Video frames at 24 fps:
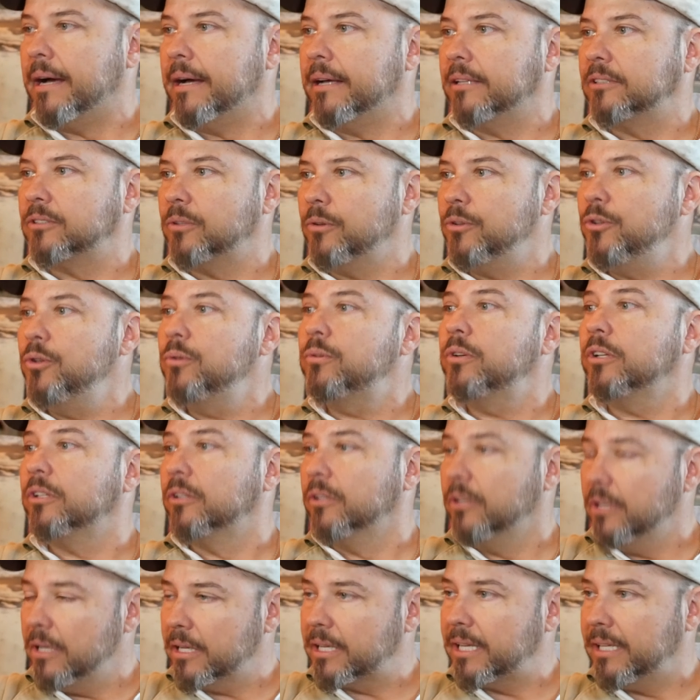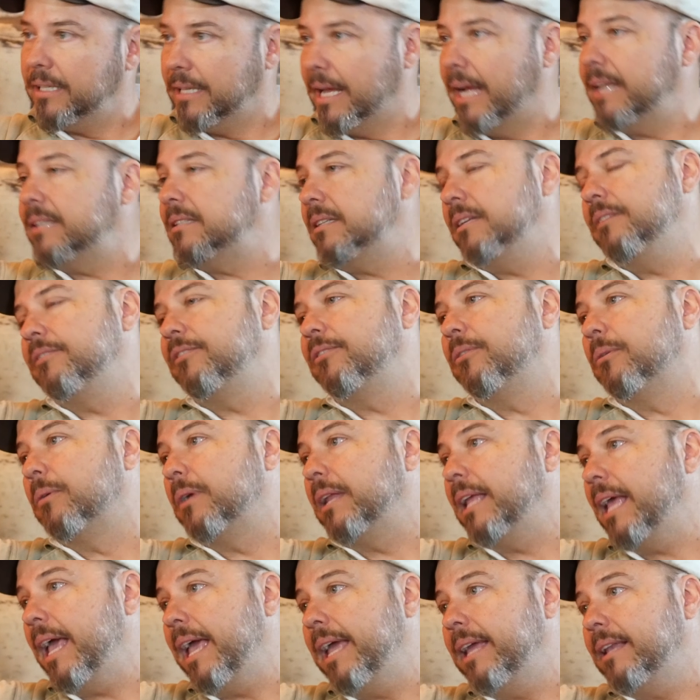So you could look in
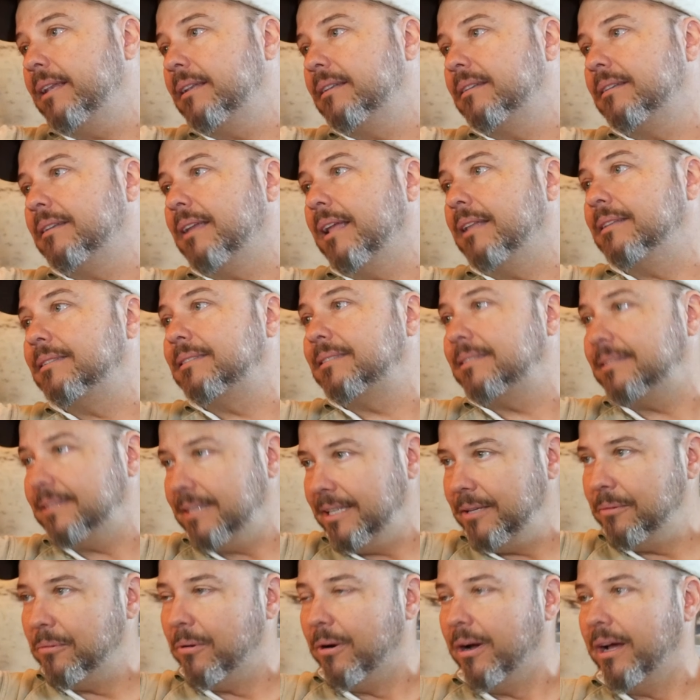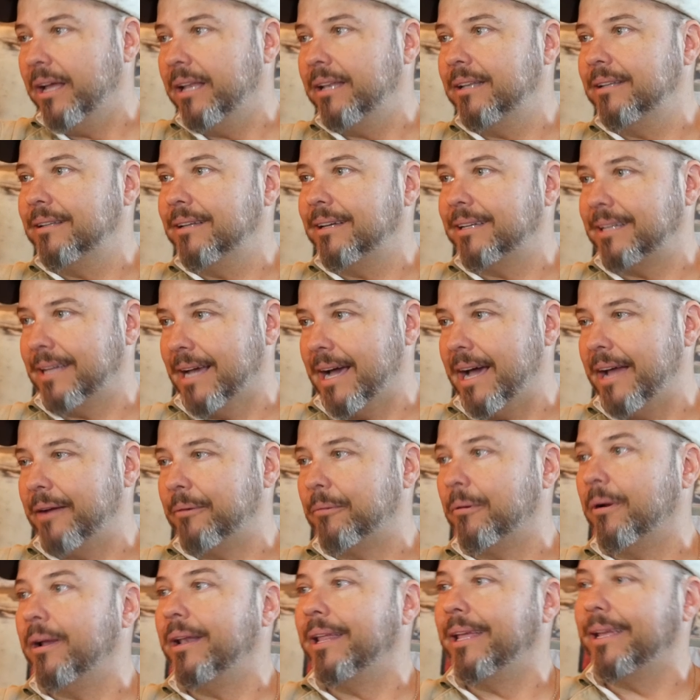1948 and see what a guy
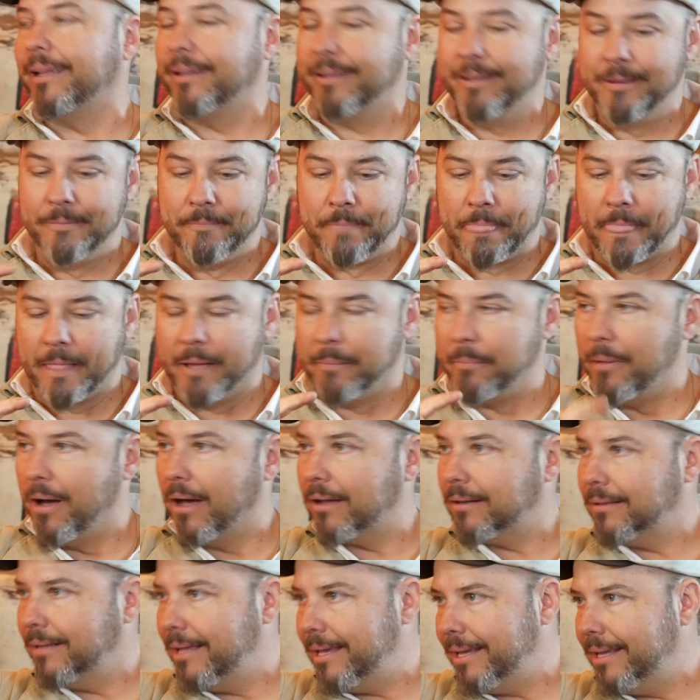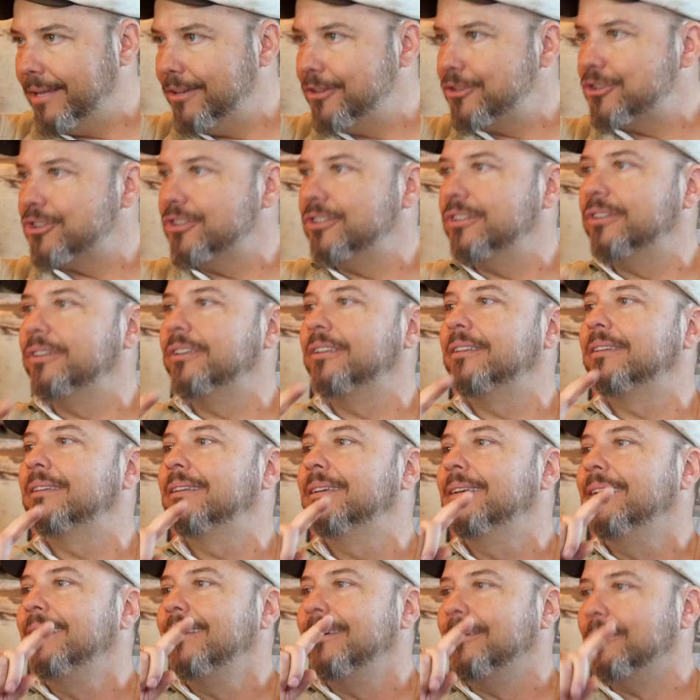running a Model A engine
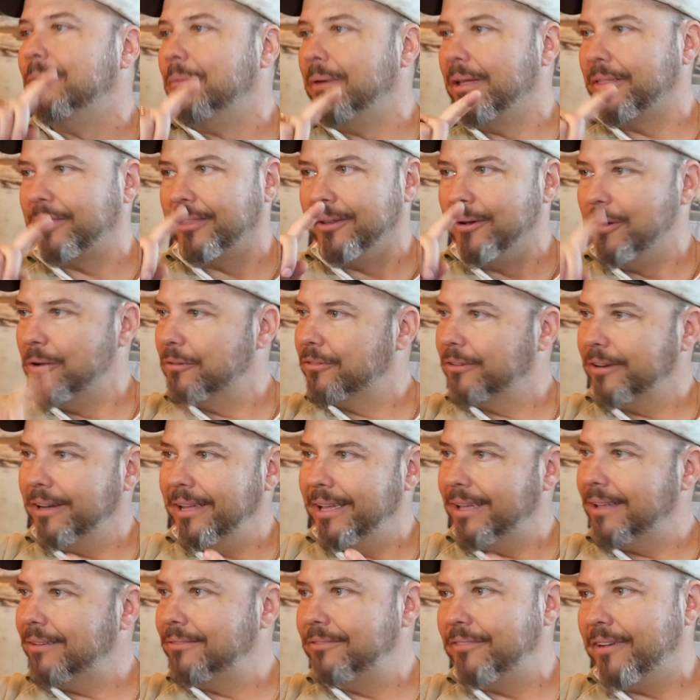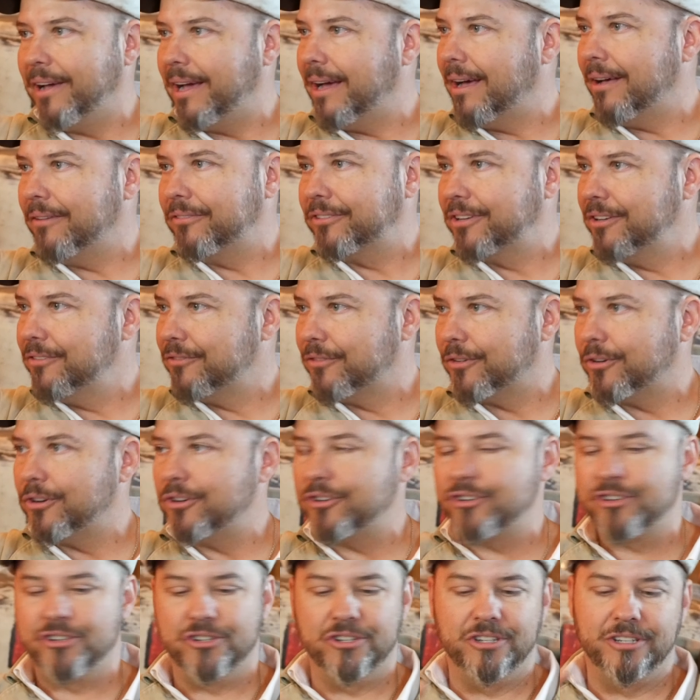with an overhead valve
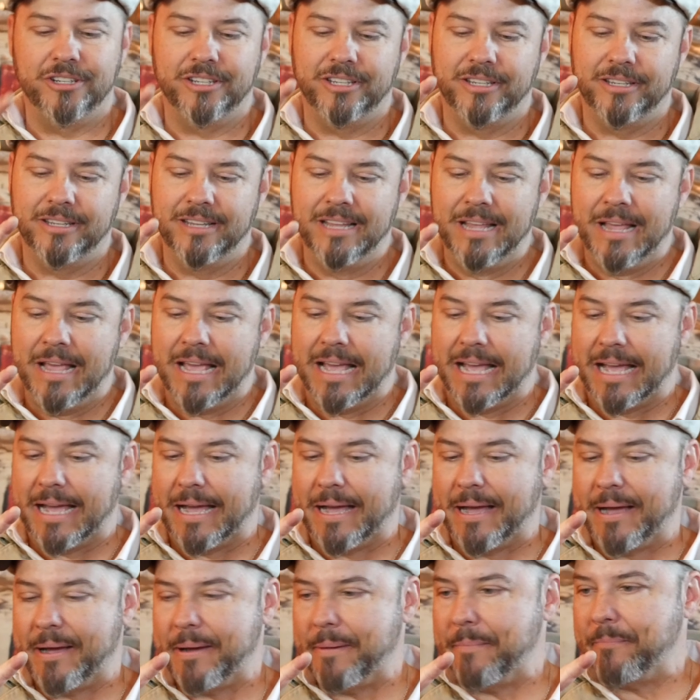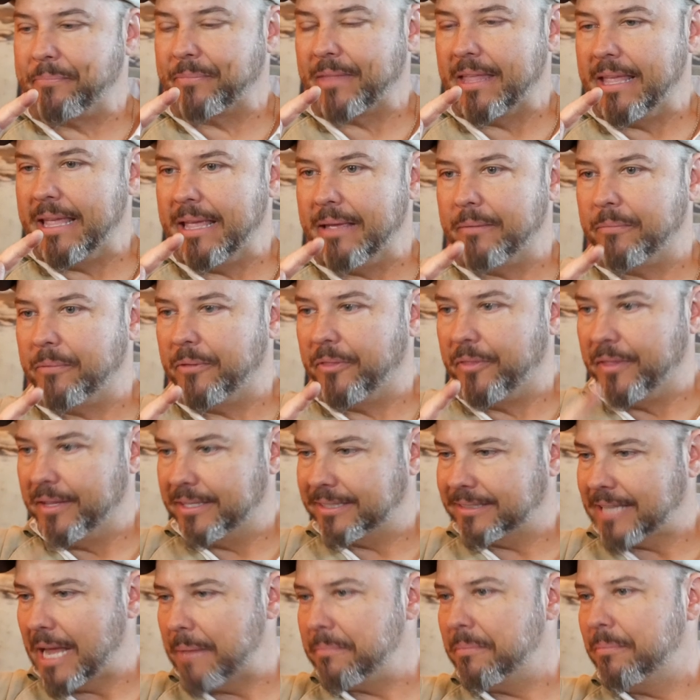conversion, with
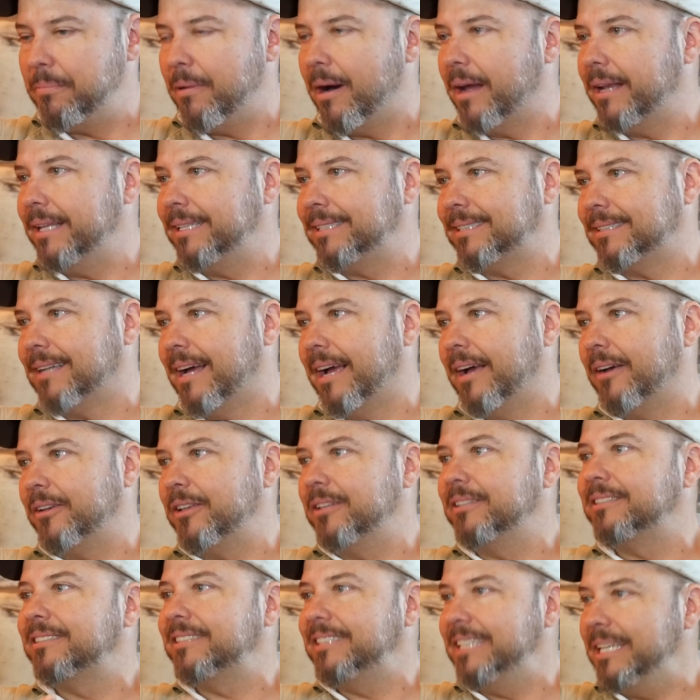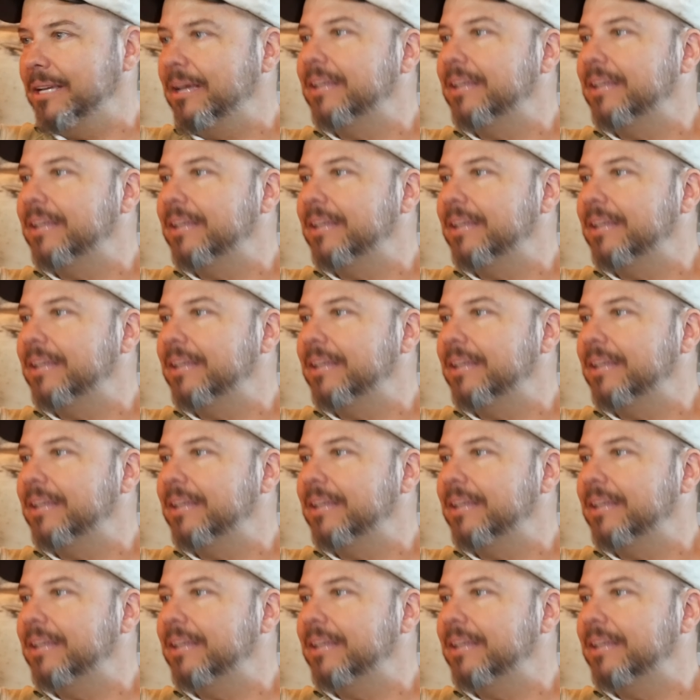this type of body style, you see